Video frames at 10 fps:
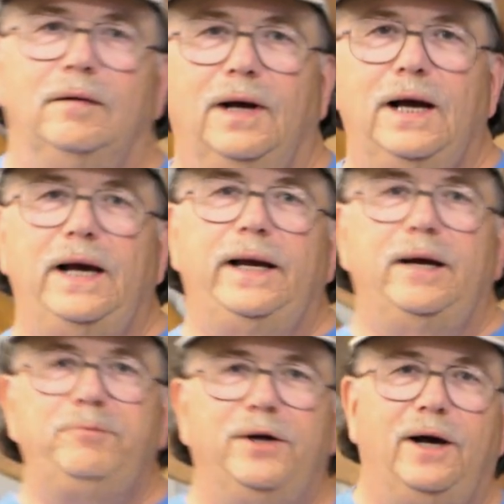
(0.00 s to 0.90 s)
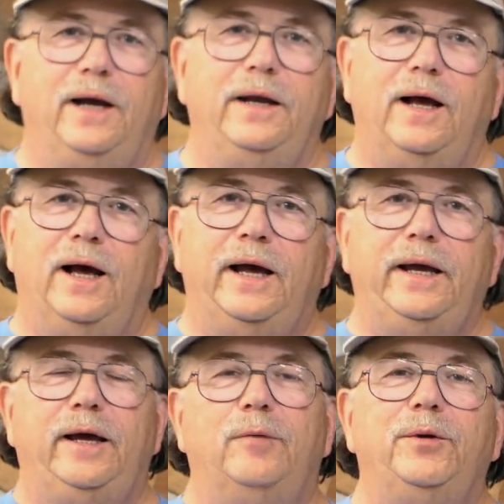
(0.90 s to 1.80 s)
Hi, I'm Don. I
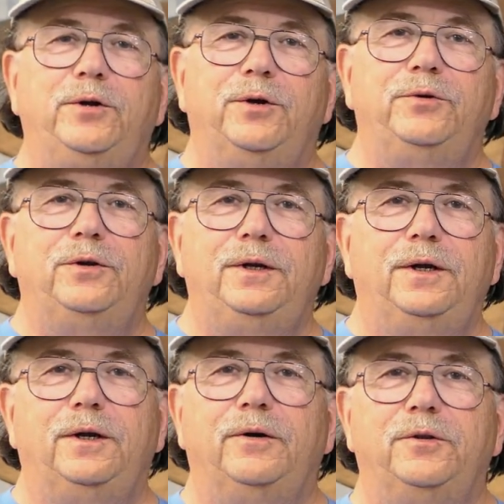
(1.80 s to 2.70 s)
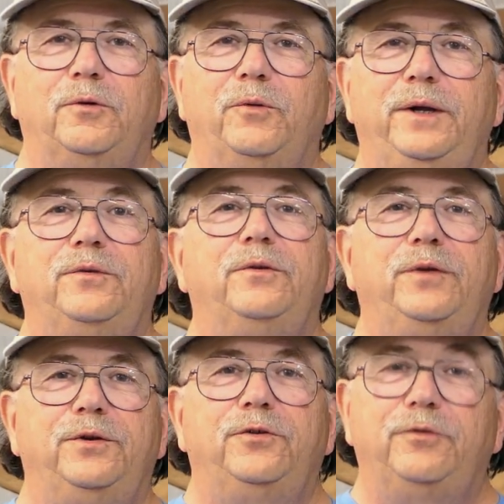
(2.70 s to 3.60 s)
am a docent here at the Wings of
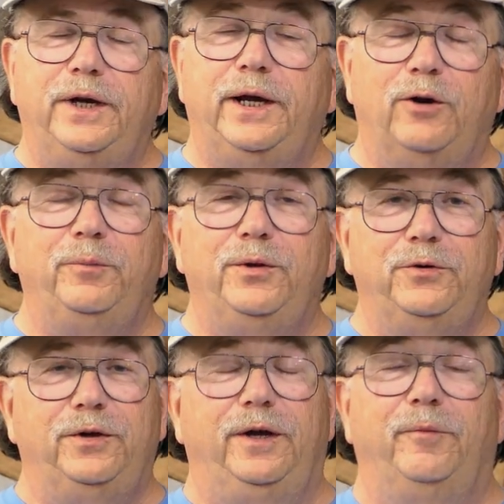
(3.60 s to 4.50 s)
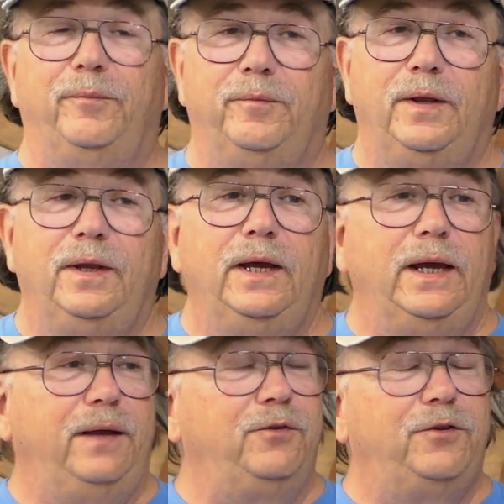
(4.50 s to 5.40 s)
History Air Museum
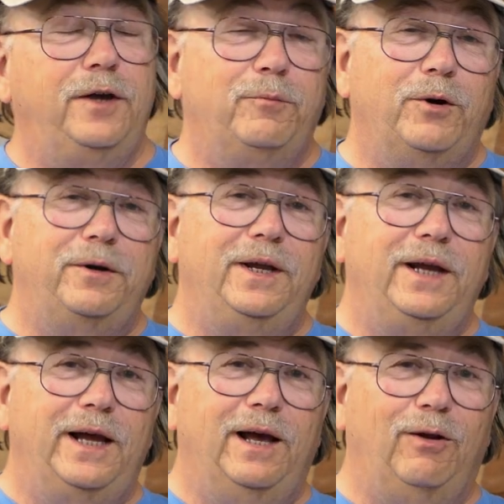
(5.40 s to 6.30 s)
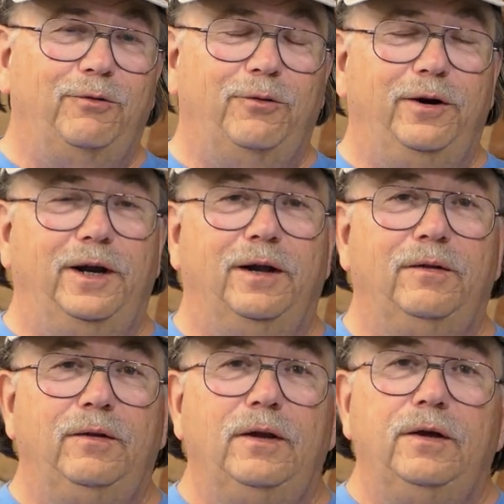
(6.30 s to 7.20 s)
in San Martin, California.
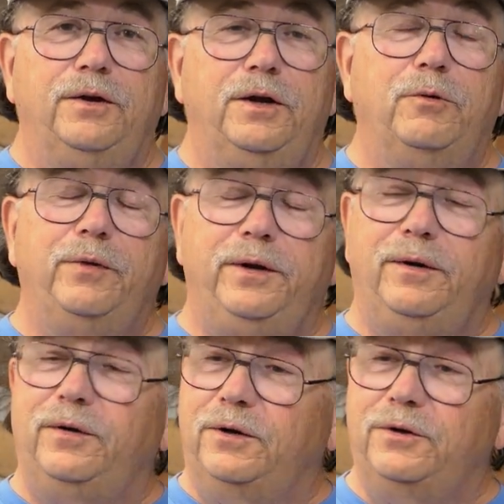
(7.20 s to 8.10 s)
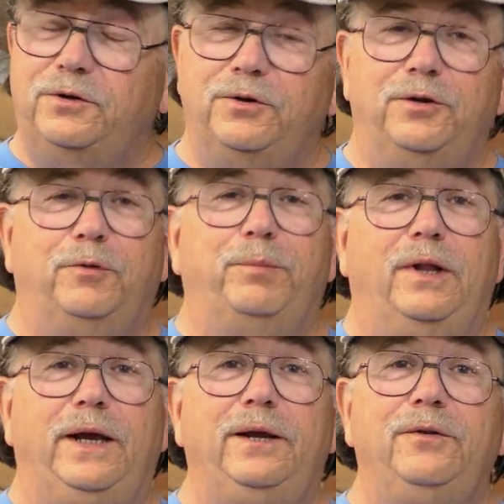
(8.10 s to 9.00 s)
You know, in addition to the
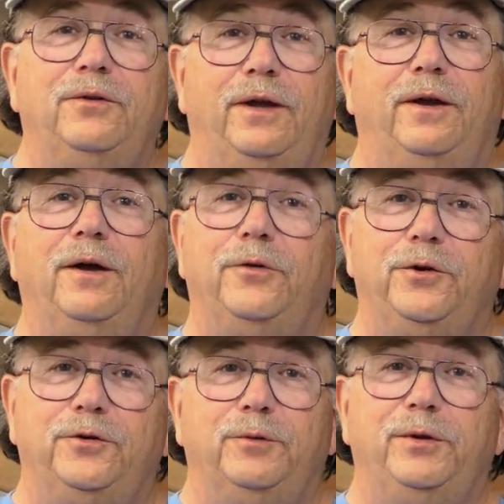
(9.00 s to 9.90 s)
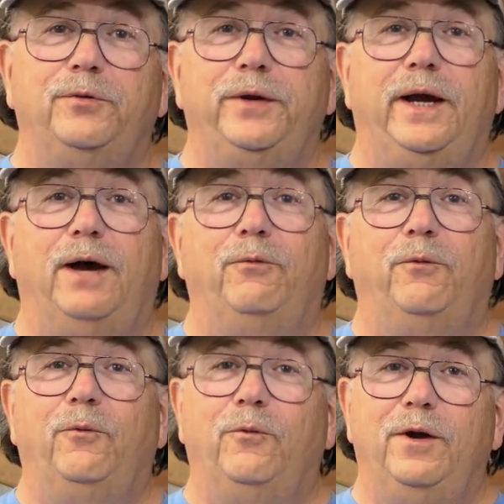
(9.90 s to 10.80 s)
planes and other exhibits we
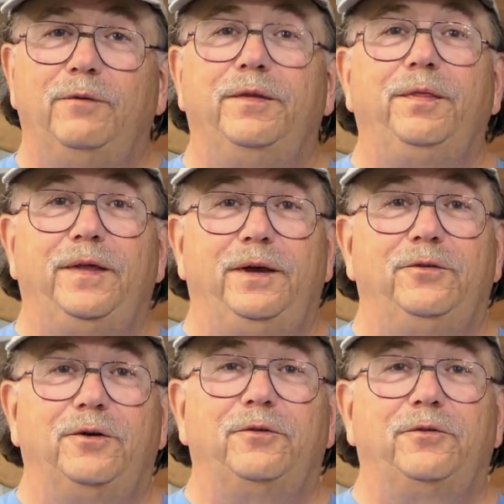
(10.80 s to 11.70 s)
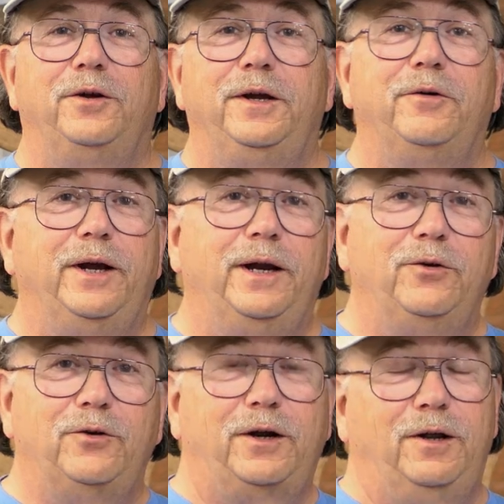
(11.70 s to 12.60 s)
have, one of the things that's really great
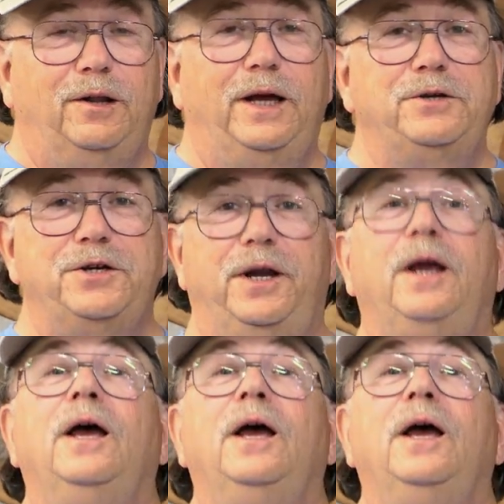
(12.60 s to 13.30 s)
is our collection